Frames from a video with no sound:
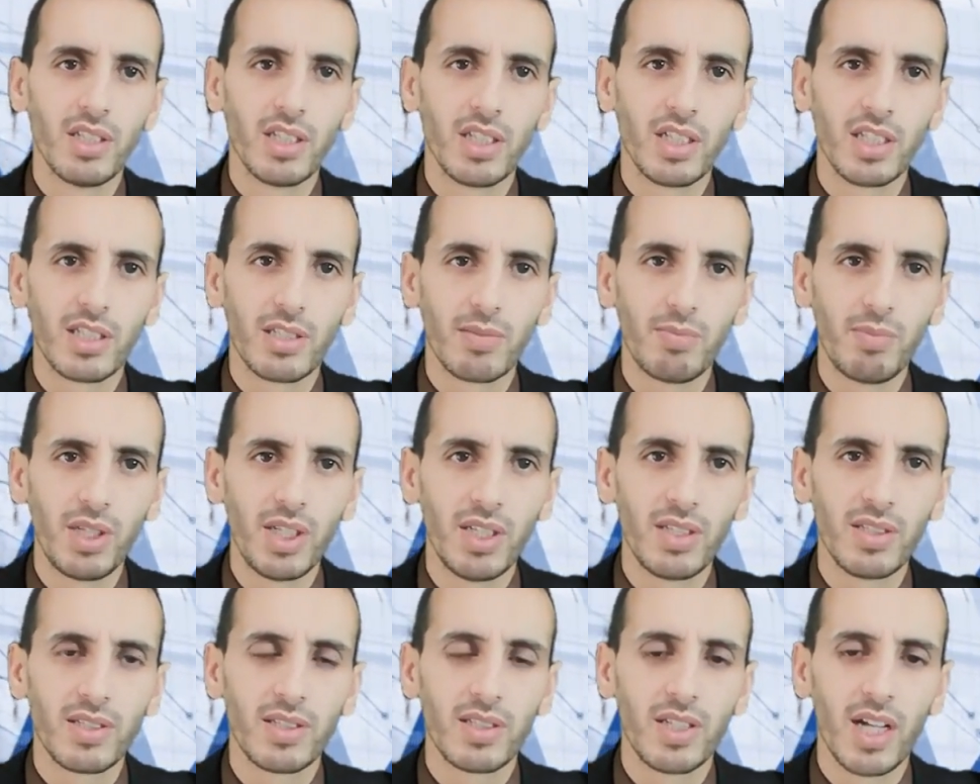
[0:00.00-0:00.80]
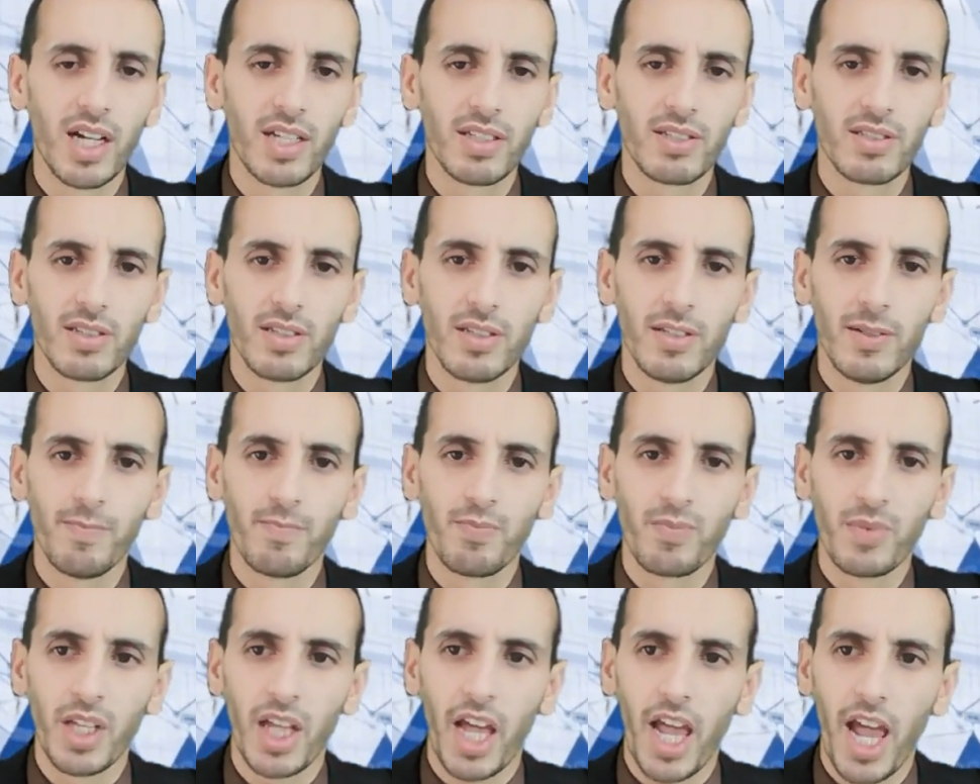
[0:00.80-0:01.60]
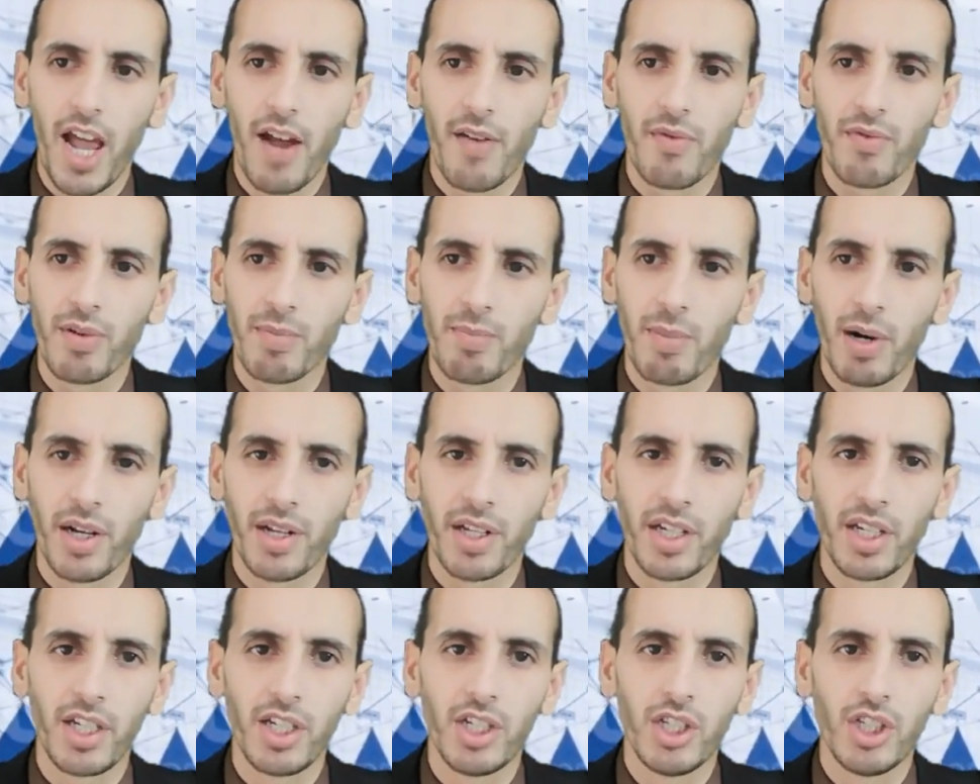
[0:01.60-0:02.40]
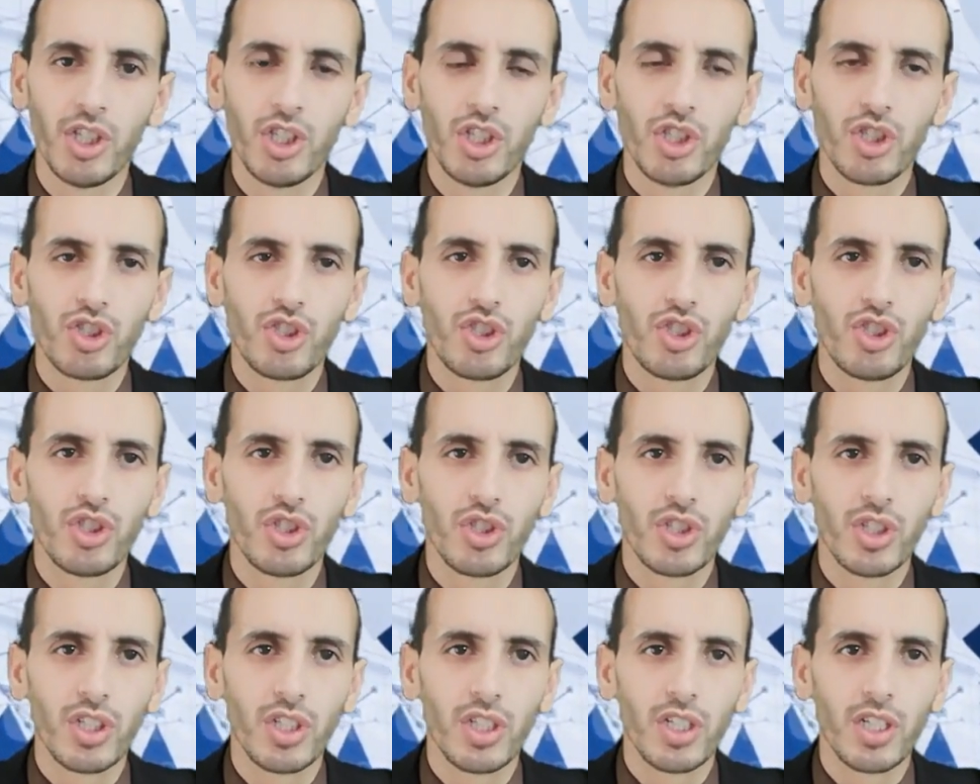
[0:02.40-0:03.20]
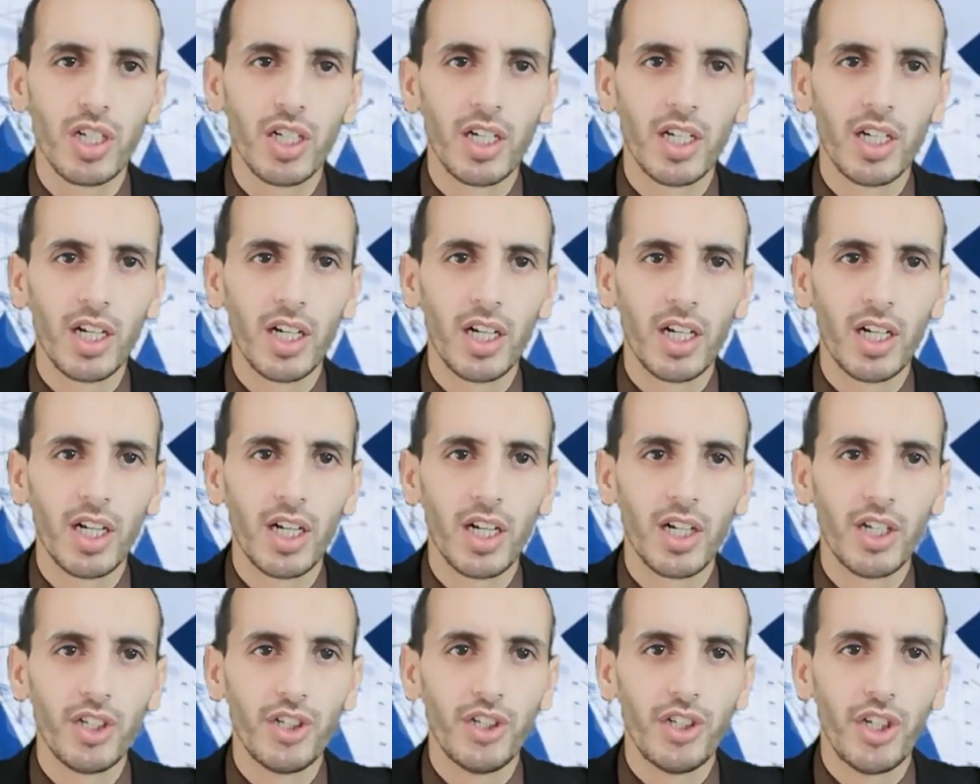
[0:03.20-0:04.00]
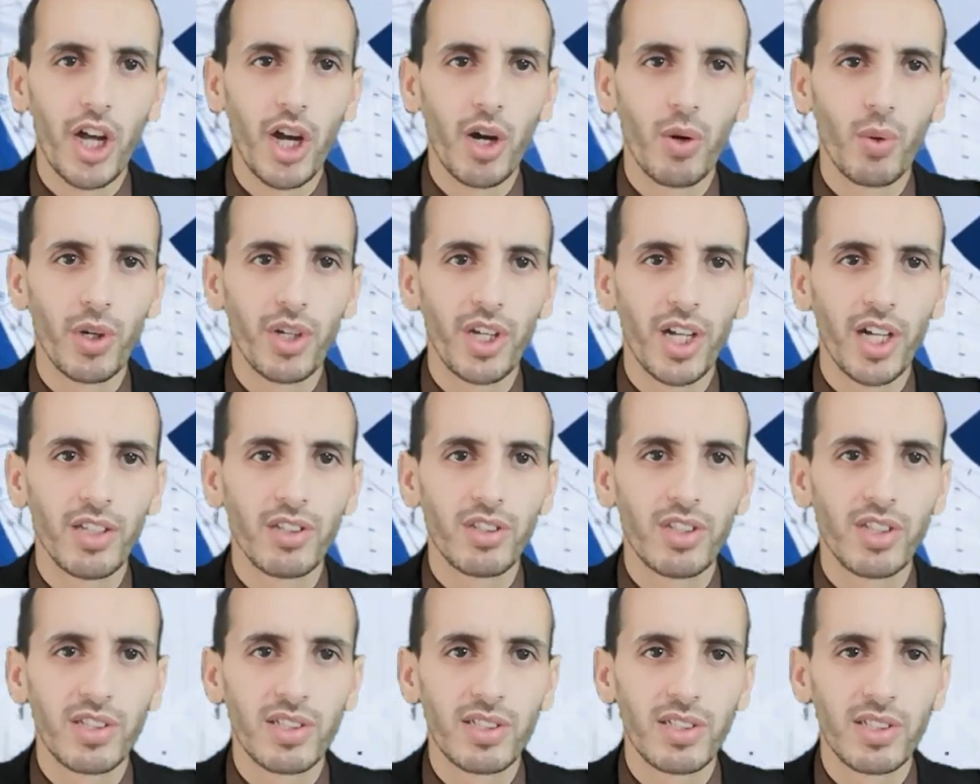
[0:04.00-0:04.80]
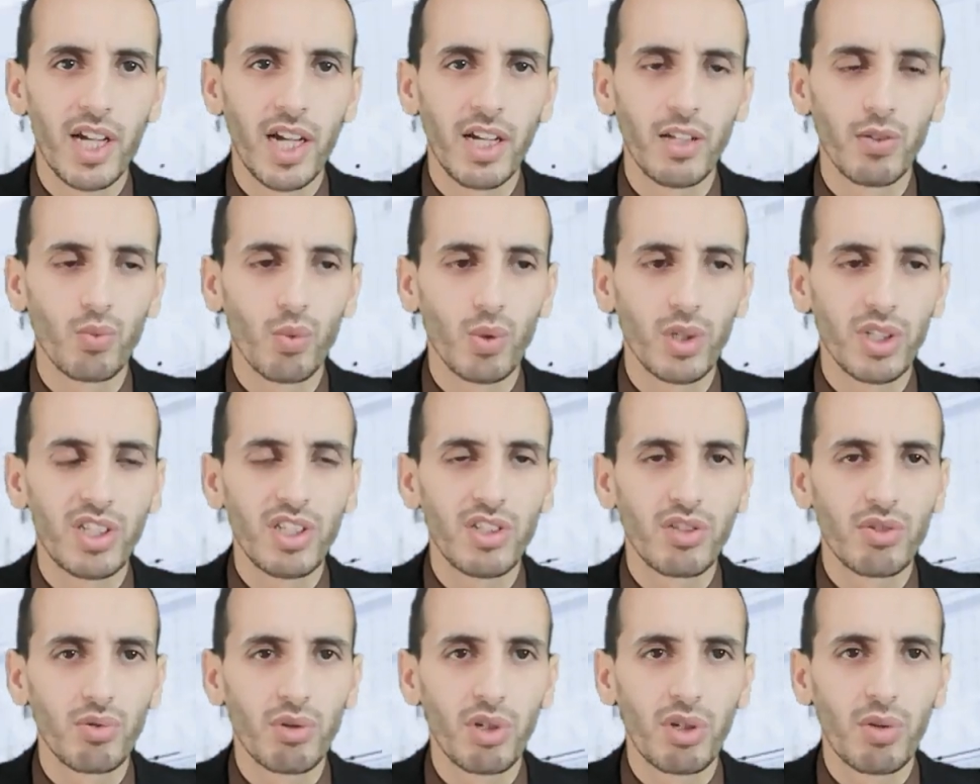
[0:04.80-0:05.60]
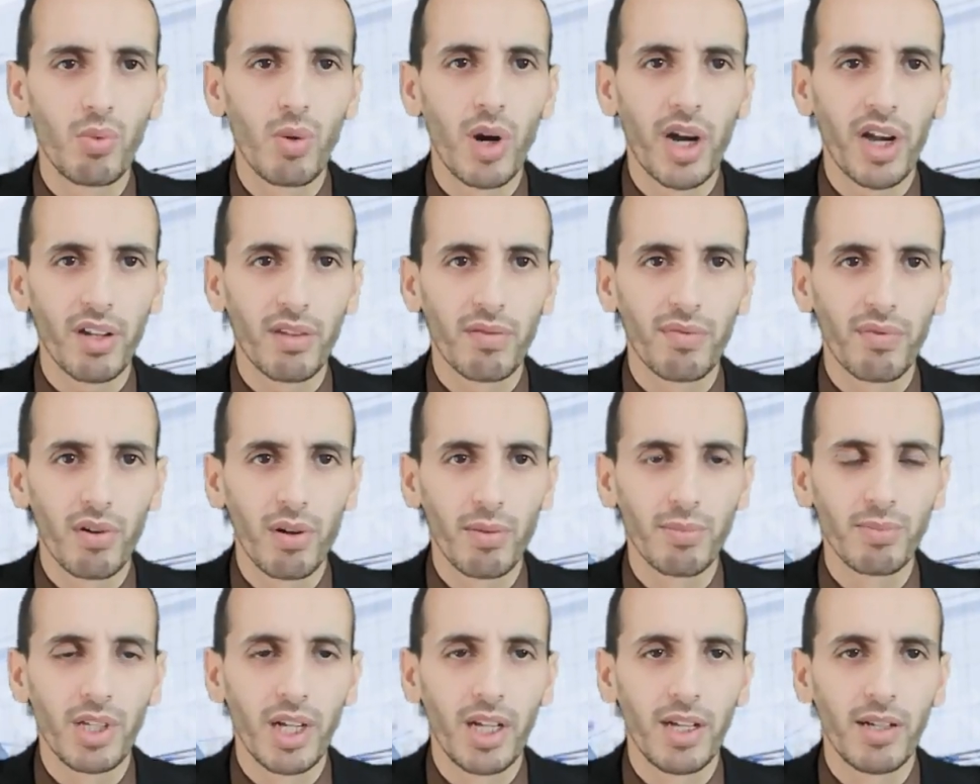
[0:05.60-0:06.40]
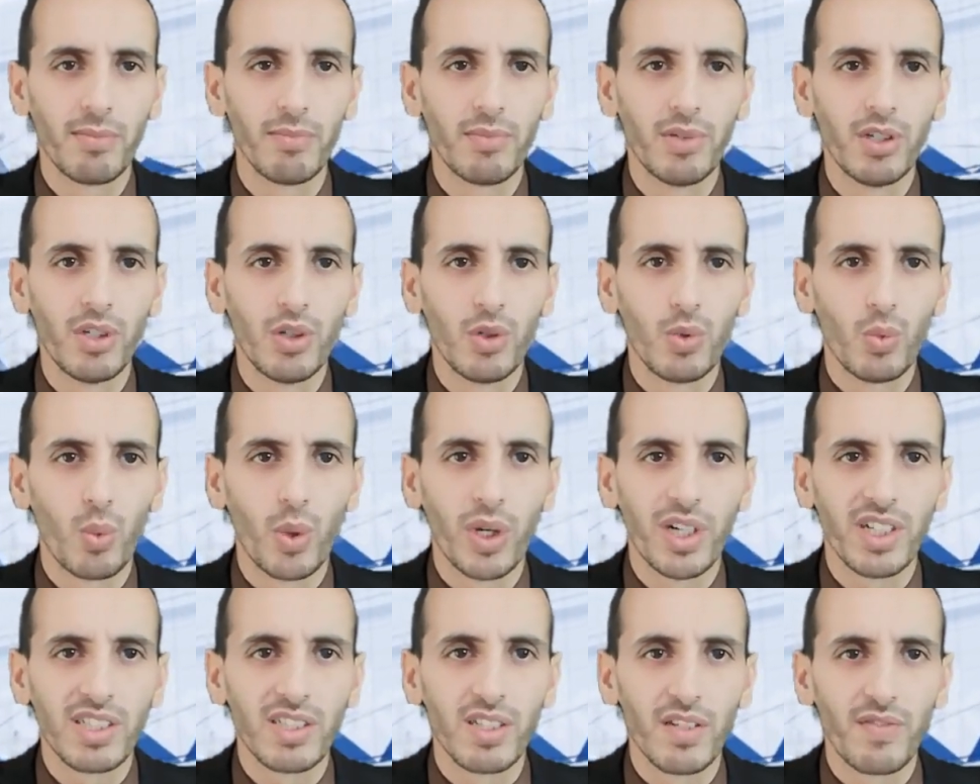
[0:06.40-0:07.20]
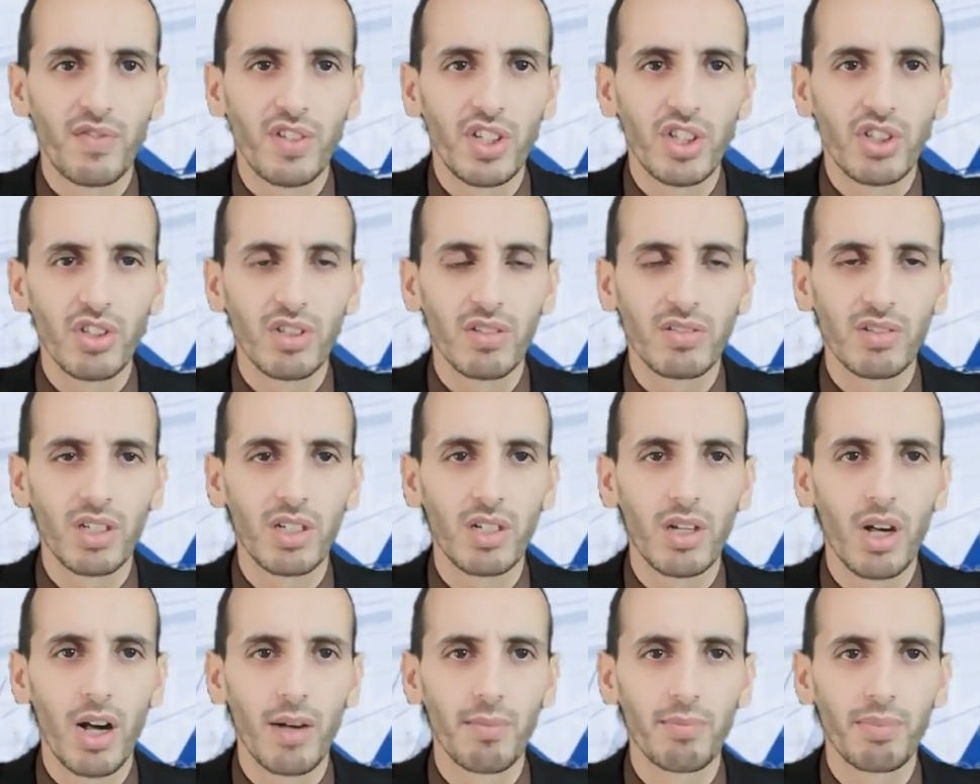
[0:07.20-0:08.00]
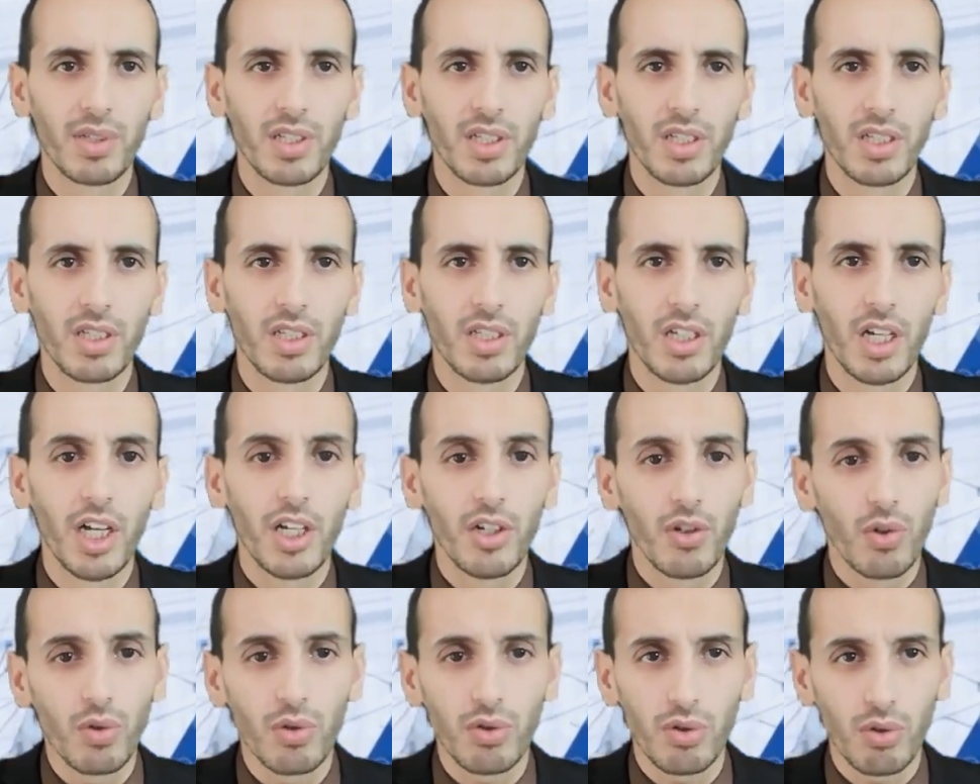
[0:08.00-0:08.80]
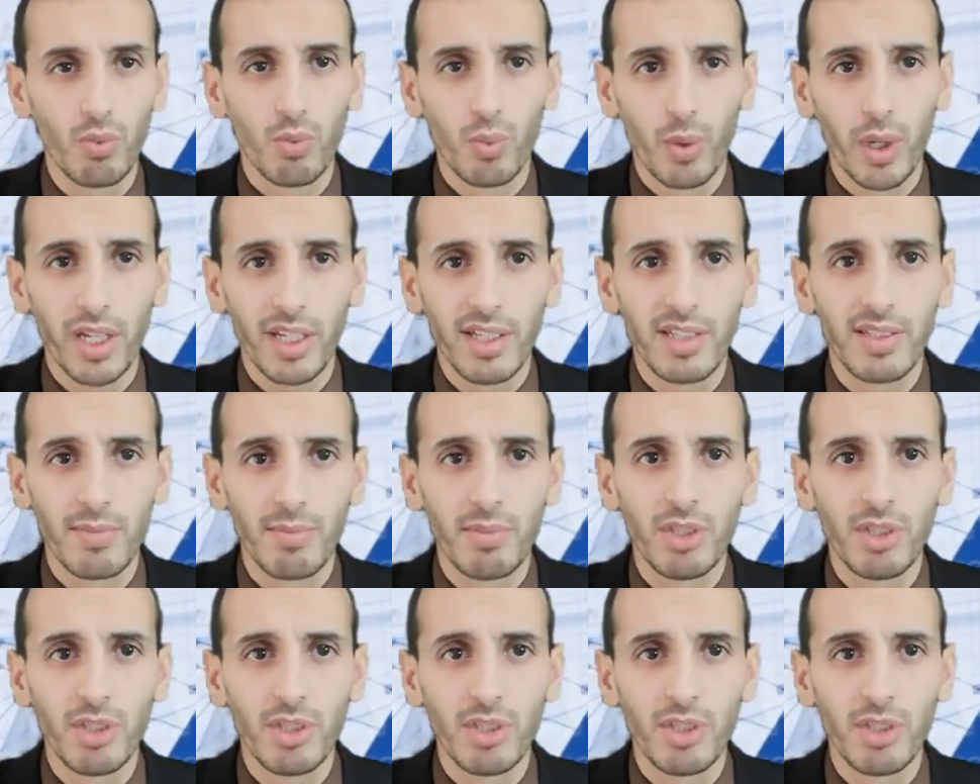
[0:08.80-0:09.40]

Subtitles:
It means that everybody should know and understand what is required from them, what is the vision of the company, and also what is the